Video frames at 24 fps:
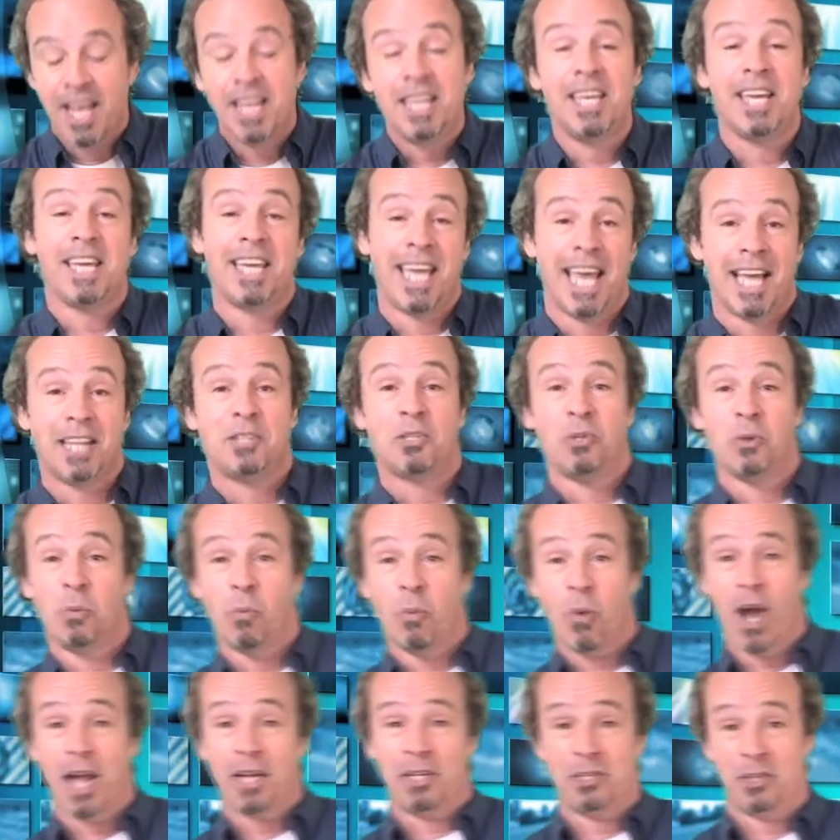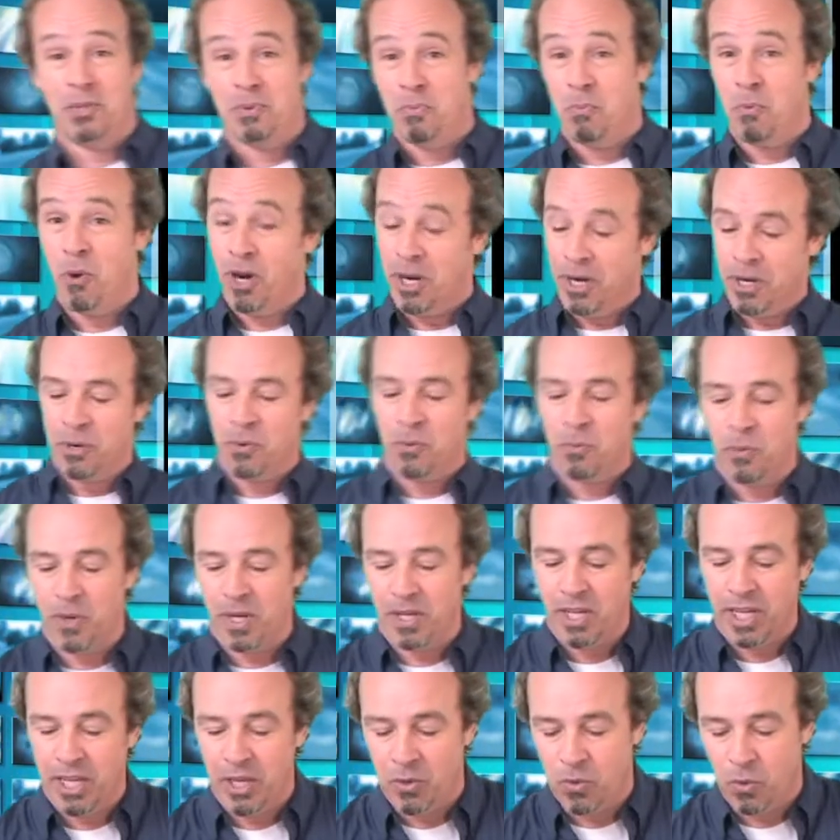you get to watch them work.
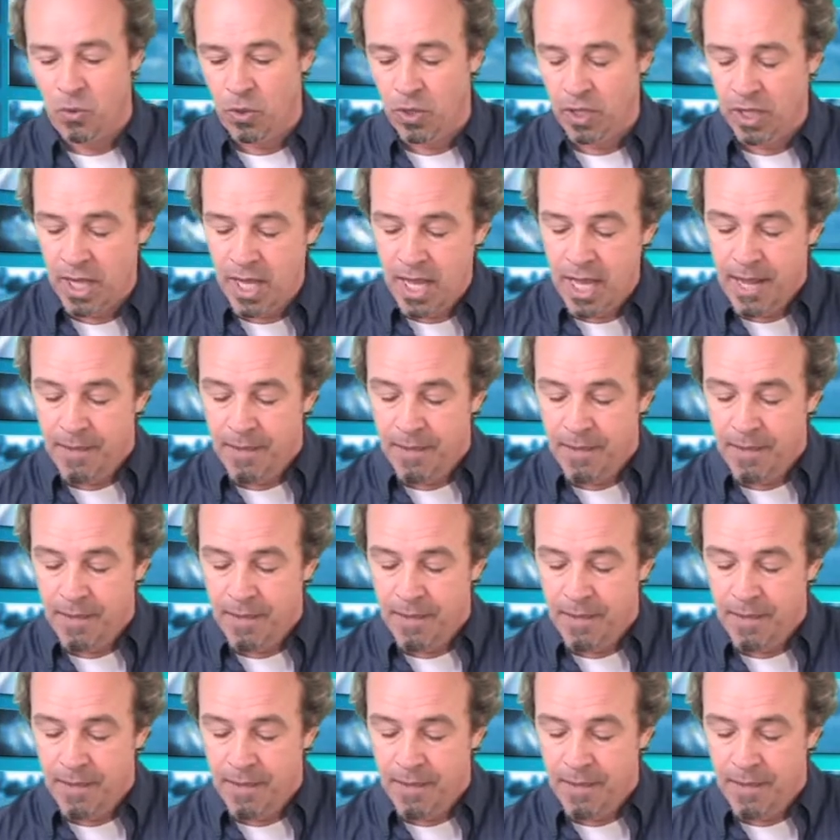Really cool.